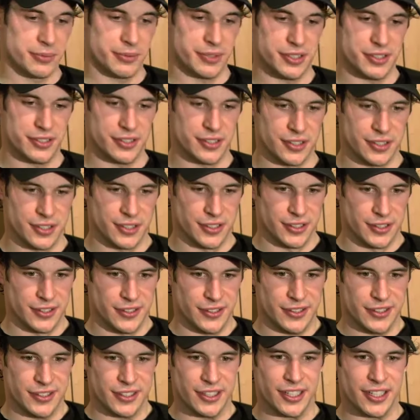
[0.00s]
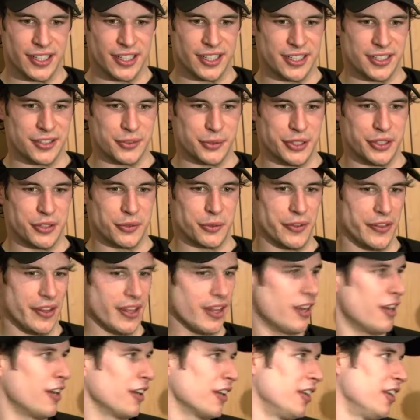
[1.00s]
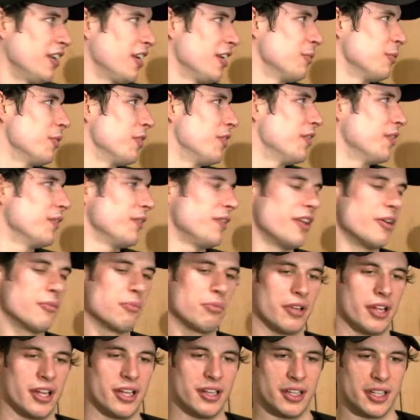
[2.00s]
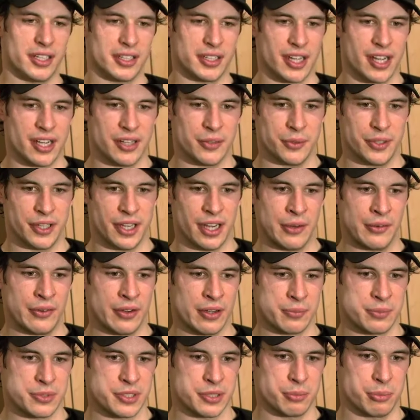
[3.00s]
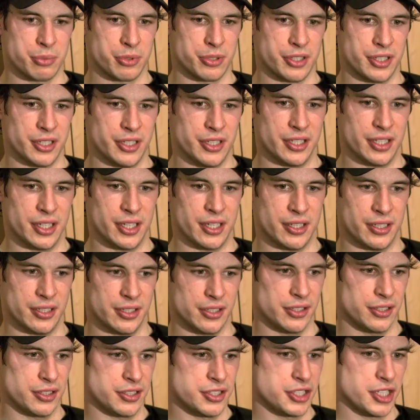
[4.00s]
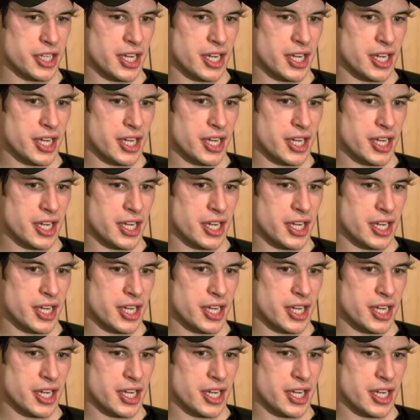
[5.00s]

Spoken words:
I mean, we don't win that hockey game without them playing like that. We gave up some pretty good